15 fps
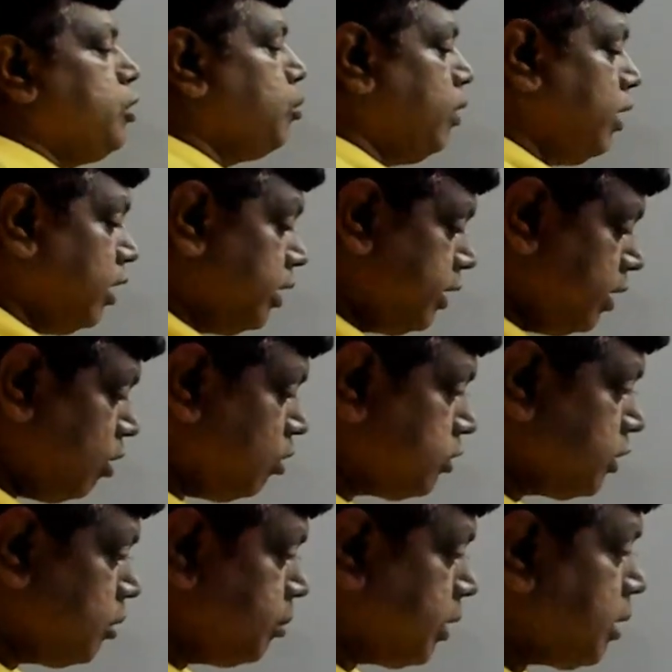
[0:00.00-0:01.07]
1, and here also
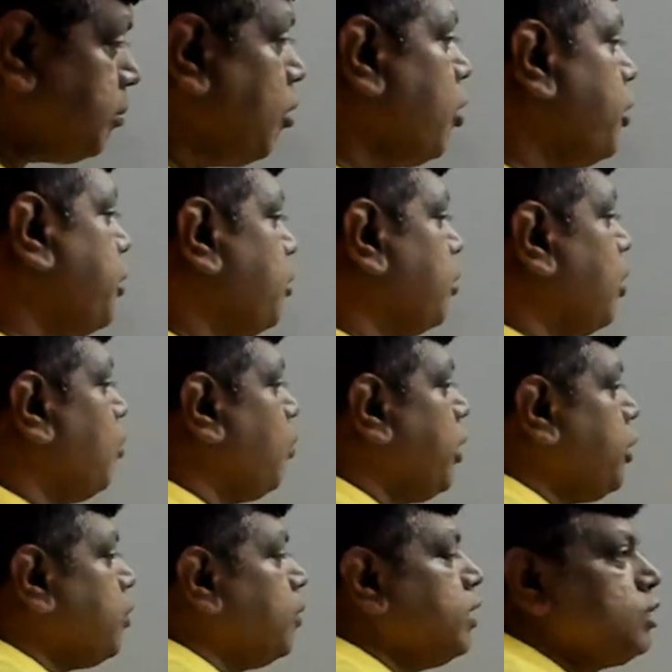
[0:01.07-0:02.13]
it will become onto. Now 1
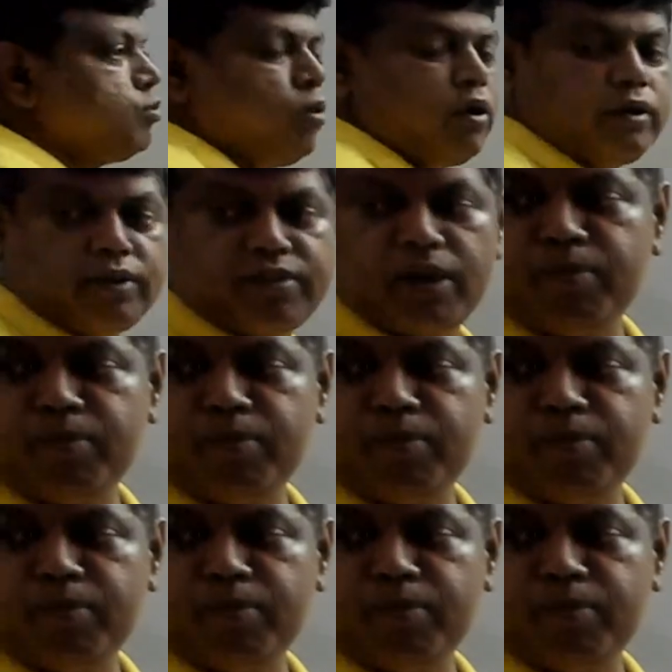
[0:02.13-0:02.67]
to 1 is what? The same